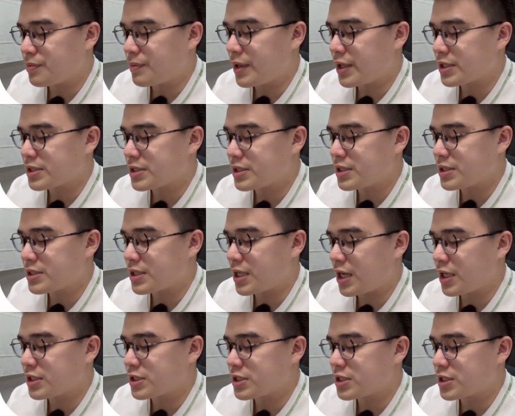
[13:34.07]
makes this
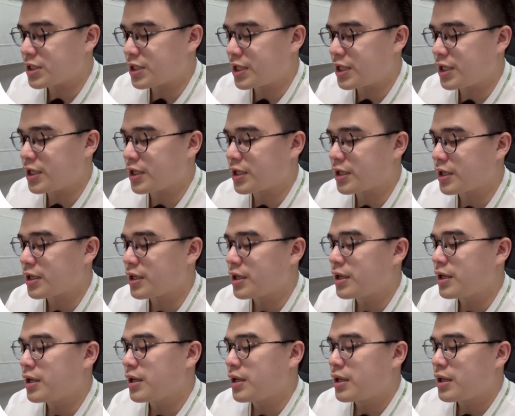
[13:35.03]
answer here
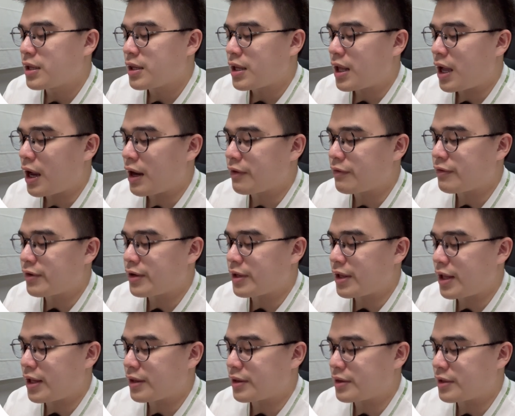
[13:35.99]

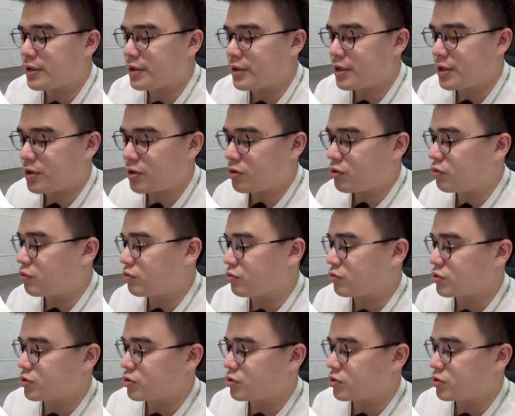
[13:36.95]
132.